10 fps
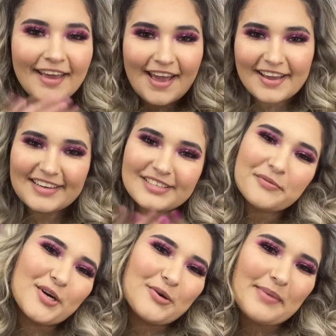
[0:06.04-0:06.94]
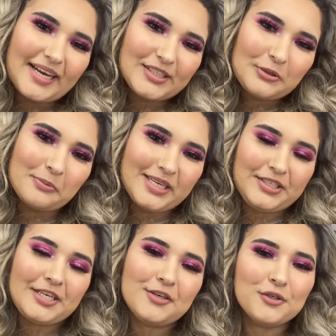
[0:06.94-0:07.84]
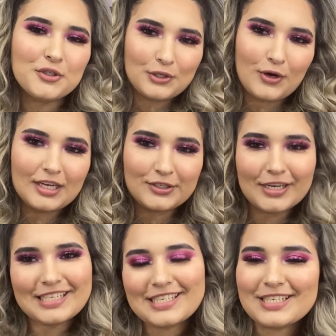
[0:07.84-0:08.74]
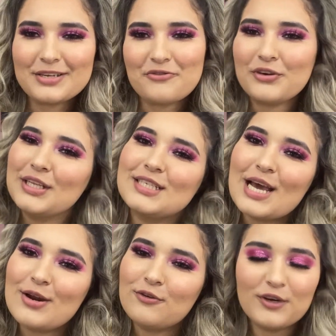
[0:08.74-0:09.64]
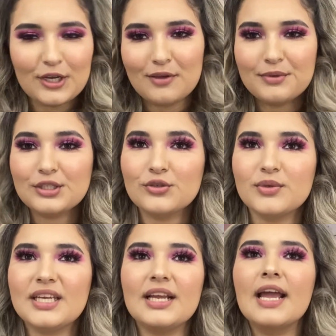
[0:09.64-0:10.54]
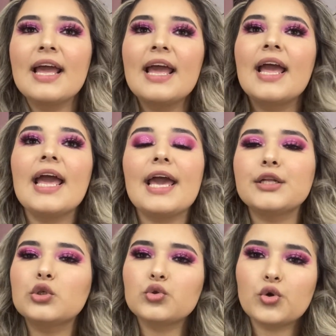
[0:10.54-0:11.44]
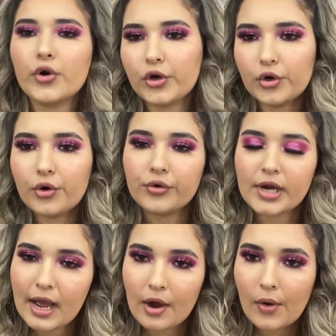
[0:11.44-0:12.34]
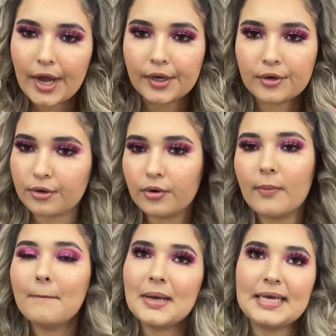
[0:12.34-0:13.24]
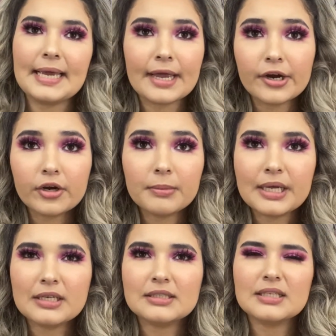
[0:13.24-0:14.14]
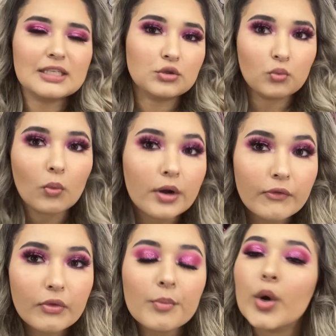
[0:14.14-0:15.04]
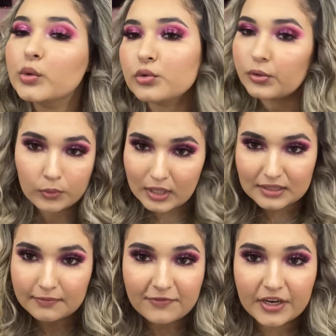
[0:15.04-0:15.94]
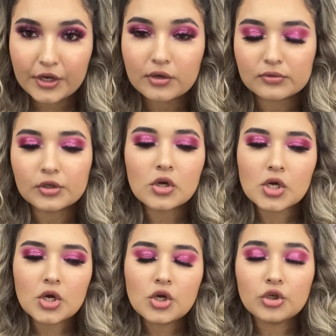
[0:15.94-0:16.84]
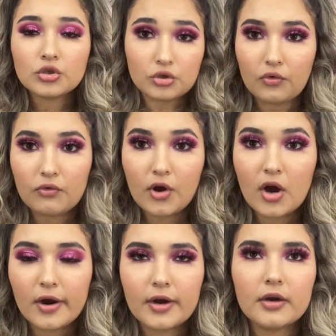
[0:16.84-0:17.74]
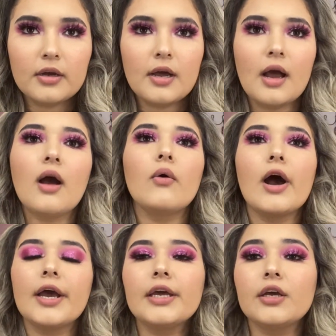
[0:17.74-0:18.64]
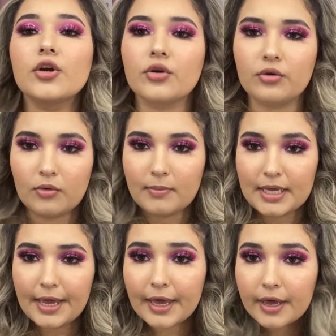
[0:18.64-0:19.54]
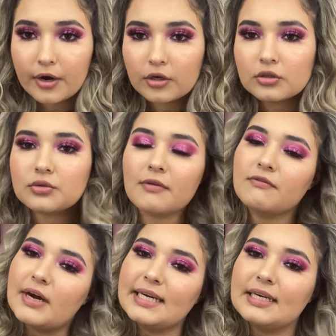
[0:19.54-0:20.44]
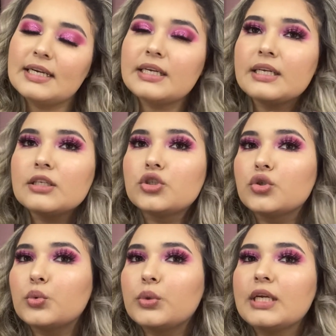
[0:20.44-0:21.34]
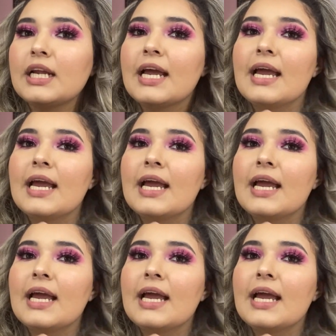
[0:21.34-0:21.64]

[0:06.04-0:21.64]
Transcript: Hey guys, and welcome back to my channel. So as you guys can see from the title, we're gonna be doing a tutorial on how I curl my hair because that's one of the most requested videos so far, how I curl my hair. So I'm finally doing